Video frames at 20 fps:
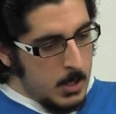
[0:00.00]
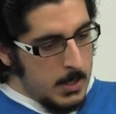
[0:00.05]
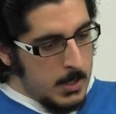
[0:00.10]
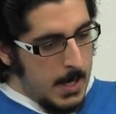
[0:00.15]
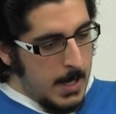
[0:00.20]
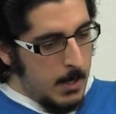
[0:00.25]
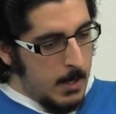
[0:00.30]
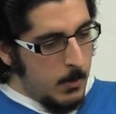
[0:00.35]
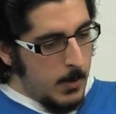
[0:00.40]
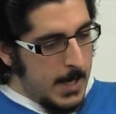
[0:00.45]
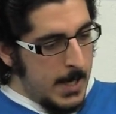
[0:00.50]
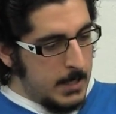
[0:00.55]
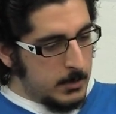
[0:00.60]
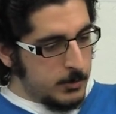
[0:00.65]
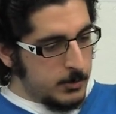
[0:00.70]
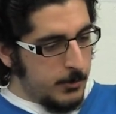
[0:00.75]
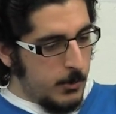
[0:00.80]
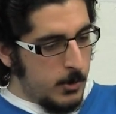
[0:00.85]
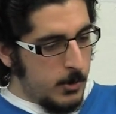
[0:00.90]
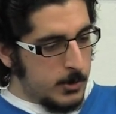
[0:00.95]
Now,
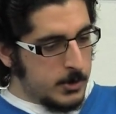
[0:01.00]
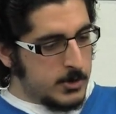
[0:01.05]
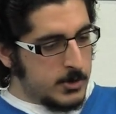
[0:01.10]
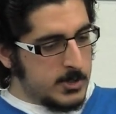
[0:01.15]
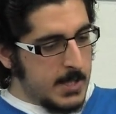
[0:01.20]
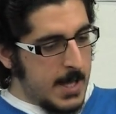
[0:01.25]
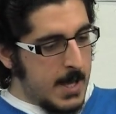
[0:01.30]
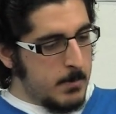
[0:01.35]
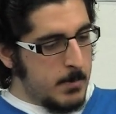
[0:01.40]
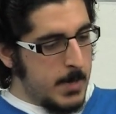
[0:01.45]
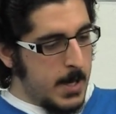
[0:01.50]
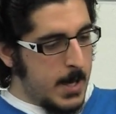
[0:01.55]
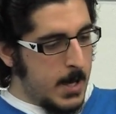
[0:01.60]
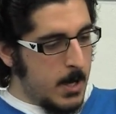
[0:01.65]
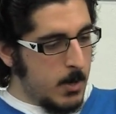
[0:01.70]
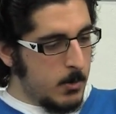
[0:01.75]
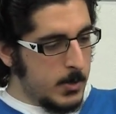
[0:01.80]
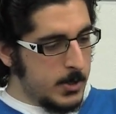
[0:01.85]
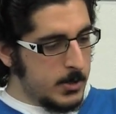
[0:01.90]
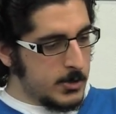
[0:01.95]
as for Sam
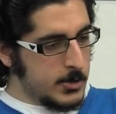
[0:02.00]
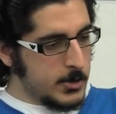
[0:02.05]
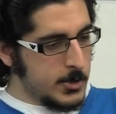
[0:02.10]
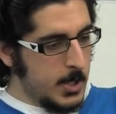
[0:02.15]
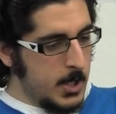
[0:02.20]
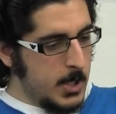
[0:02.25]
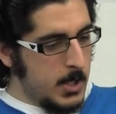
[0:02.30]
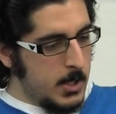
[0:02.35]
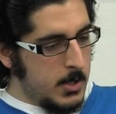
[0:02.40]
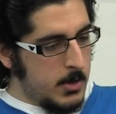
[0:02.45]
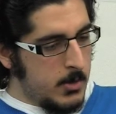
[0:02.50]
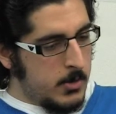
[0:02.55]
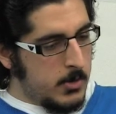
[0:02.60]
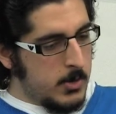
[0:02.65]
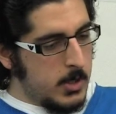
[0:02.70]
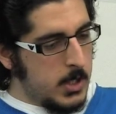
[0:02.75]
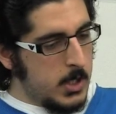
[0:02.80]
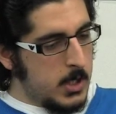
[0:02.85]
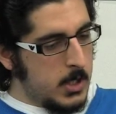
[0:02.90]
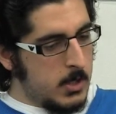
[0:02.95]
Harris,
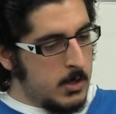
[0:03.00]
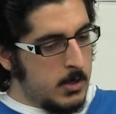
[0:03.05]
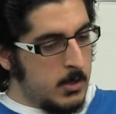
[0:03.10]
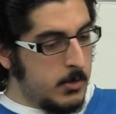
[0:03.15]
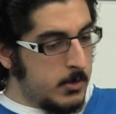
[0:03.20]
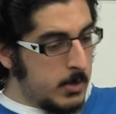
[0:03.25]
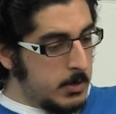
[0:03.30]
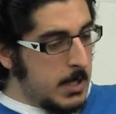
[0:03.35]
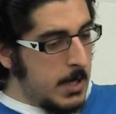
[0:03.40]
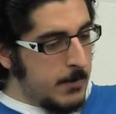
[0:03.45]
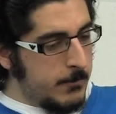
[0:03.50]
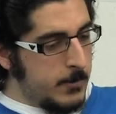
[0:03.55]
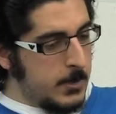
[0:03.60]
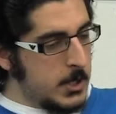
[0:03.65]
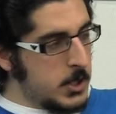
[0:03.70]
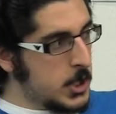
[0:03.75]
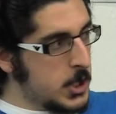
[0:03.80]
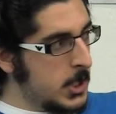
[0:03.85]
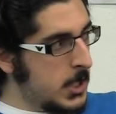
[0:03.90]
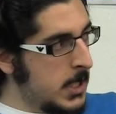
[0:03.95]
the, the
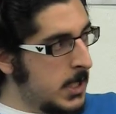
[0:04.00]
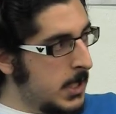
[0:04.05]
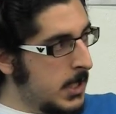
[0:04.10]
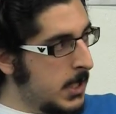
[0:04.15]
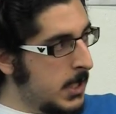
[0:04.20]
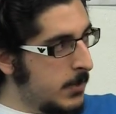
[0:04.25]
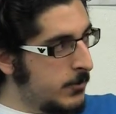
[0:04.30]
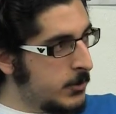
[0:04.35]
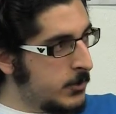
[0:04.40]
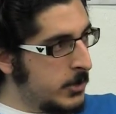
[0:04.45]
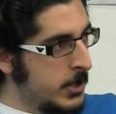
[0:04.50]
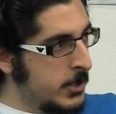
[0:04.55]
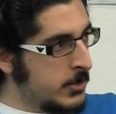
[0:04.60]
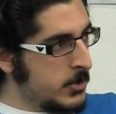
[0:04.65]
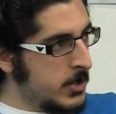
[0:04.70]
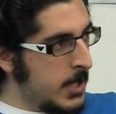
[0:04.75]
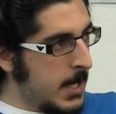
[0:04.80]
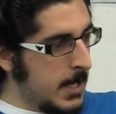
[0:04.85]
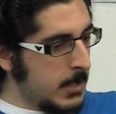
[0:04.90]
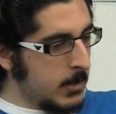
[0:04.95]
definition he gives
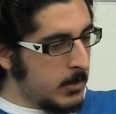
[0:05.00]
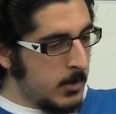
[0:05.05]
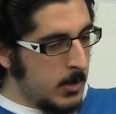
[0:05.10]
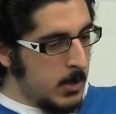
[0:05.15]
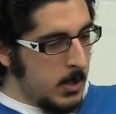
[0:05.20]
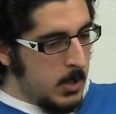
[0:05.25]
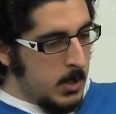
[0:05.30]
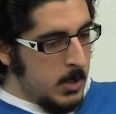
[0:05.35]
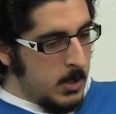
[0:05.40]
is that